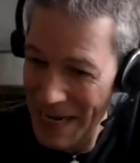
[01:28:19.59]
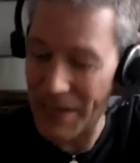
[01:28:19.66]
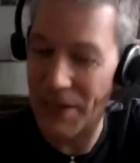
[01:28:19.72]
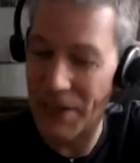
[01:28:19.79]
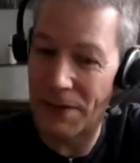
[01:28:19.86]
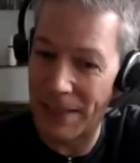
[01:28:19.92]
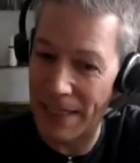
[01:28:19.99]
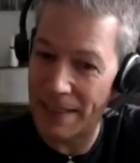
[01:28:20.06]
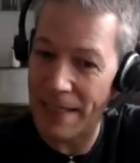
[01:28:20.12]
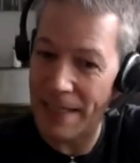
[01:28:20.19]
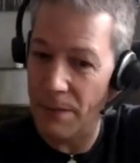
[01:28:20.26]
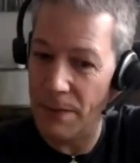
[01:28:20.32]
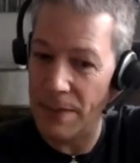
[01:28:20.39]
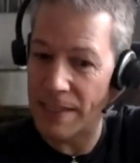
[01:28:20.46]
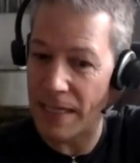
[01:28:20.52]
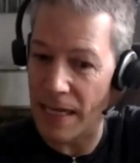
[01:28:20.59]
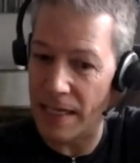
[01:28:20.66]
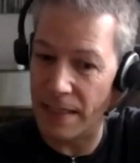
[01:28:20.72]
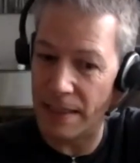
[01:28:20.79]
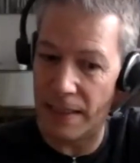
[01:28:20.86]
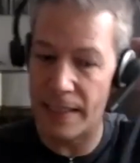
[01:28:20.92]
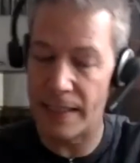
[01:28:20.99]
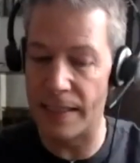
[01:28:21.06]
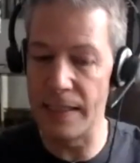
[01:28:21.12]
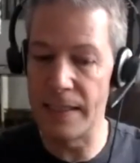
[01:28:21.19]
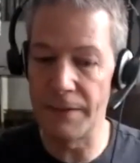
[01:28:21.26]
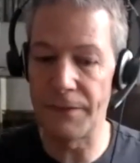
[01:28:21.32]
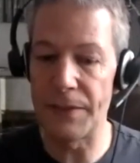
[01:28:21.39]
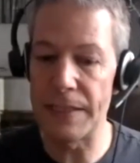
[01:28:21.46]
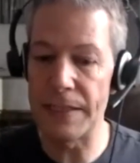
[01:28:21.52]
You know, like that was kind of like the
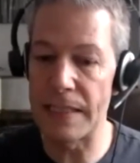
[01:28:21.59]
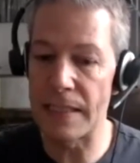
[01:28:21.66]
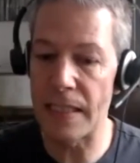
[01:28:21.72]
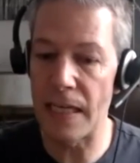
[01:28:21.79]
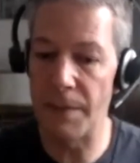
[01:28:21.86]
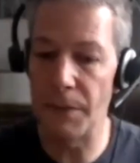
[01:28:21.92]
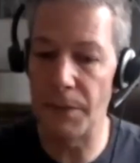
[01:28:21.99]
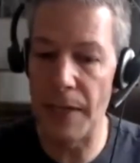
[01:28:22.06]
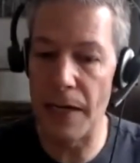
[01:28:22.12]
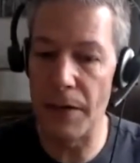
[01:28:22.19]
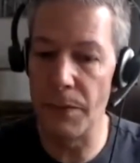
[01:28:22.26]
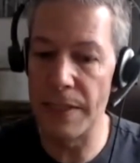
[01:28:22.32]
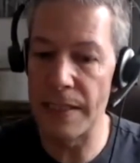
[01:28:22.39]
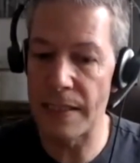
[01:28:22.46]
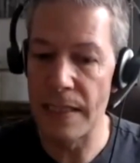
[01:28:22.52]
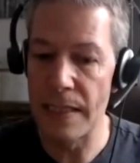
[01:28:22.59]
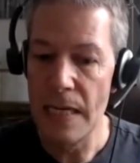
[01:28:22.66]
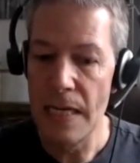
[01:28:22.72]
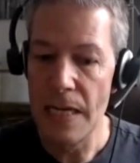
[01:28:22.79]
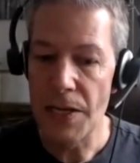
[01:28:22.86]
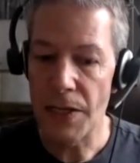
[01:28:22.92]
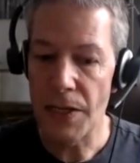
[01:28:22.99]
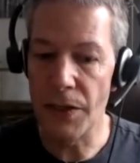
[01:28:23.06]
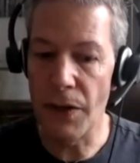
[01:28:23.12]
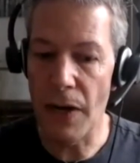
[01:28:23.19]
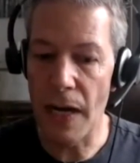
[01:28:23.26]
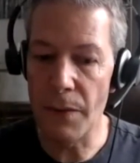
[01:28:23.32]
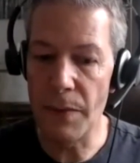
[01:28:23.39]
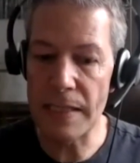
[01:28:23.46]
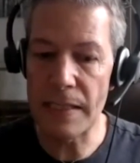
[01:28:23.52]
difference this time around was, you know,
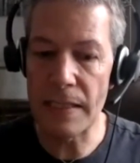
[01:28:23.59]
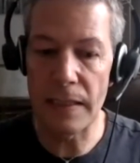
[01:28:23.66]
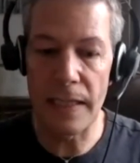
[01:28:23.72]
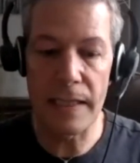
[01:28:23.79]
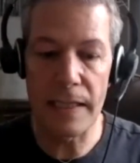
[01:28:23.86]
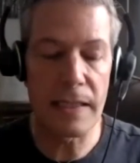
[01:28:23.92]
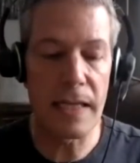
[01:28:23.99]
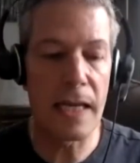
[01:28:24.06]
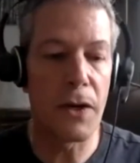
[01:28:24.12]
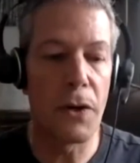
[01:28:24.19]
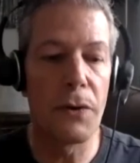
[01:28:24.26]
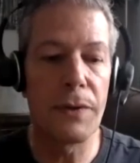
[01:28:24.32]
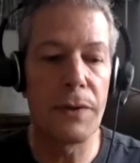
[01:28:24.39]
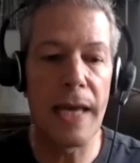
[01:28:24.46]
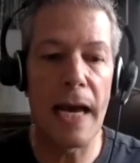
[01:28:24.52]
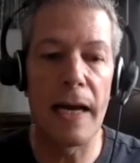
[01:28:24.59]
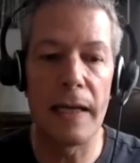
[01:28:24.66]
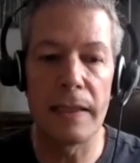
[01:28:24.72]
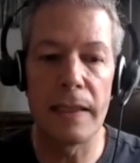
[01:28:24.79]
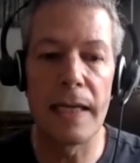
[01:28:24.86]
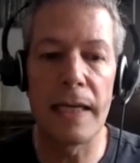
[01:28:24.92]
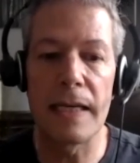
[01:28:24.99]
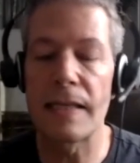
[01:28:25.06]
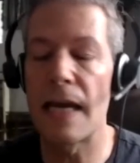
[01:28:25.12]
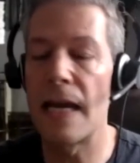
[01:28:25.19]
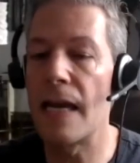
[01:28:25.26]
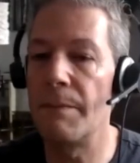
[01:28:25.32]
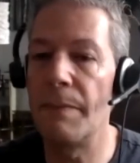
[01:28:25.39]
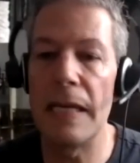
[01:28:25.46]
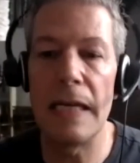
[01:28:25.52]
I wasn't like saying, "Oh yeah," like cuz I
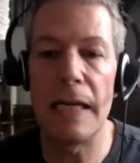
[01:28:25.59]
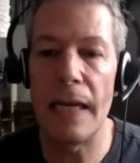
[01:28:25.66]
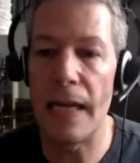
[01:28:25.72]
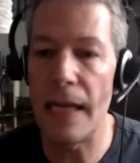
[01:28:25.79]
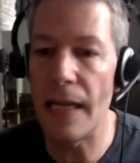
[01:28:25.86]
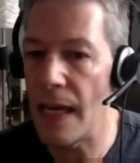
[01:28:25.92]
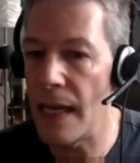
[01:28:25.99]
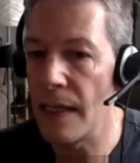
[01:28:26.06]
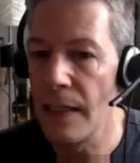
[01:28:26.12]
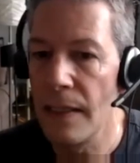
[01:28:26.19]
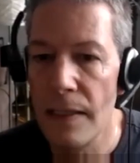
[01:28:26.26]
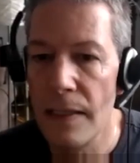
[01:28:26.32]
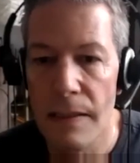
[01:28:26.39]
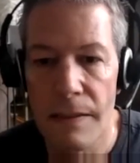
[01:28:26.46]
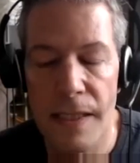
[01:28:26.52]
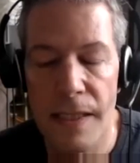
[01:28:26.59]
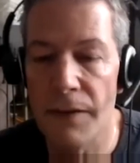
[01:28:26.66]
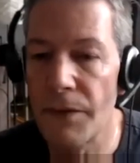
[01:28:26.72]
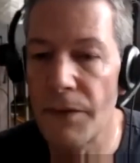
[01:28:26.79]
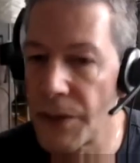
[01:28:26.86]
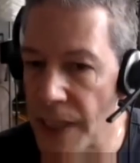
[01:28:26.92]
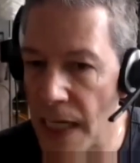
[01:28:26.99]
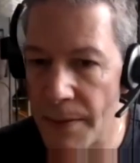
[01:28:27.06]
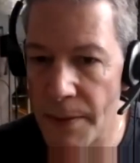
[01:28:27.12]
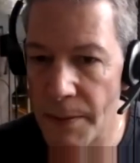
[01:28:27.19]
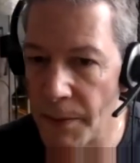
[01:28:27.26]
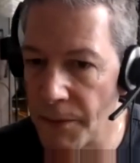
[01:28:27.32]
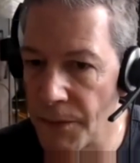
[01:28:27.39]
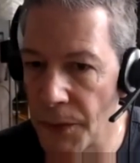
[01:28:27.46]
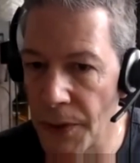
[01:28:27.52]
had been in AA several times
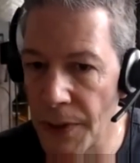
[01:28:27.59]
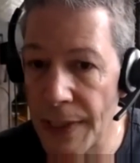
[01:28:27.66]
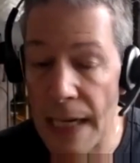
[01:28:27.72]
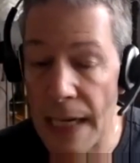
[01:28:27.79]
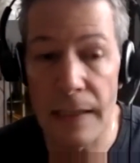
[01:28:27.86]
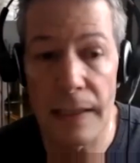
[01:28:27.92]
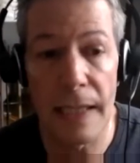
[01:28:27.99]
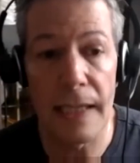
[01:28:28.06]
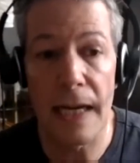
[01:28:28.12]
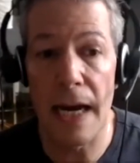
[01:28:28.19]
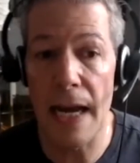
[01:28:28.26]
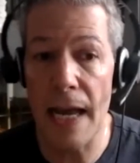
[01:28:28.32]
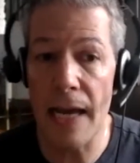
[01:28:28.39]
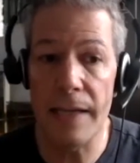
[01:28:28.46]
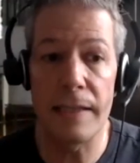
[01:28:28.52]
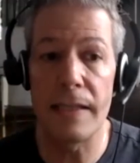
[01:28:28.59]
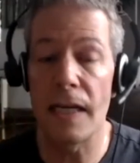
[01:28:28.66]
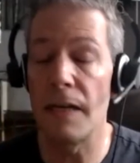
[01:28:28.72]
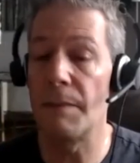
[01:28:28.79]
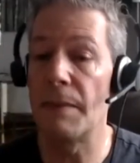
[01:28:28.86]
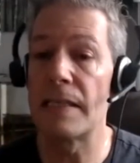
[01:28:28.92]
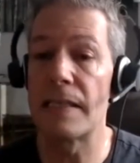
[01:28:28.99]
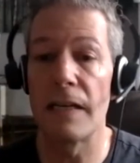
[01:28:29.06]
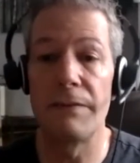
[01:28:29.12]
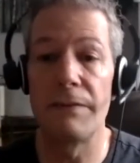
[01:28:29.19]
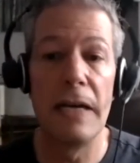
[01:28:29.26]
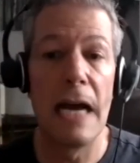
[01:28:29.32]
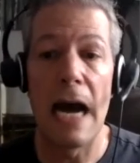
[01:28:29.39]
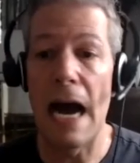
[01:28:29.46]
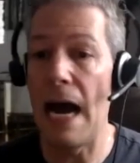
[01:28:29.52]
before that. Like I had to tell myself
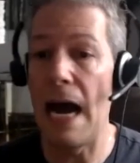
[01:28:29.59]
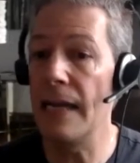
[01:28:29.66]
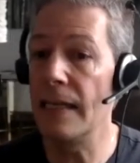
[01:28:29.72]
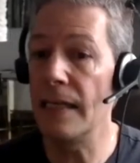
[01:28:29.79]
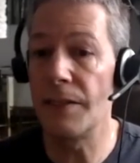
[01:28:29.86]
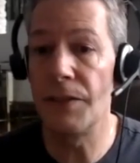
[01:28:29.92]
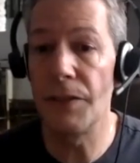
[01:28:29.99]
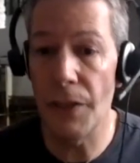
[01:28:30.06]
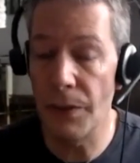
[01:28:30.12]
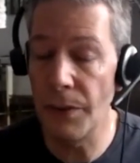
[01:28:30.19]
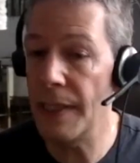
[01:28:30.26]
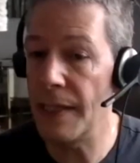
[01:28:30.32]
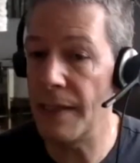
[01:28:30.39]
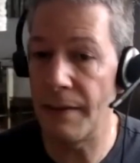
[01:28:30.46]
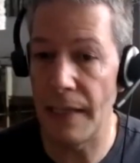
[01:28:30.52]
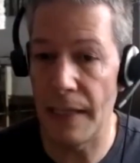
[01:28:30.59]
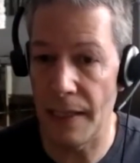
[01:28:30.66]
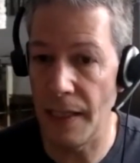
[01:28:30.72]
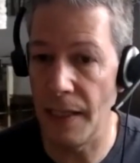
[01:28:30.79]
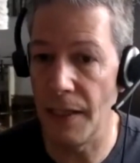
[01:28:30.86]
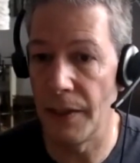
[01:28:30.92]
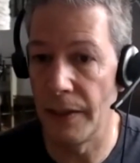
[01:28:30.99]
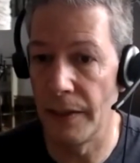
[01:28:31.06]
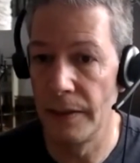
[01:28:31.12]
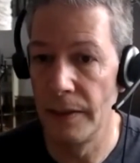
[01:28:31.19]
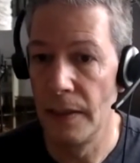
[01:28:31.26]
I didn't know anything here.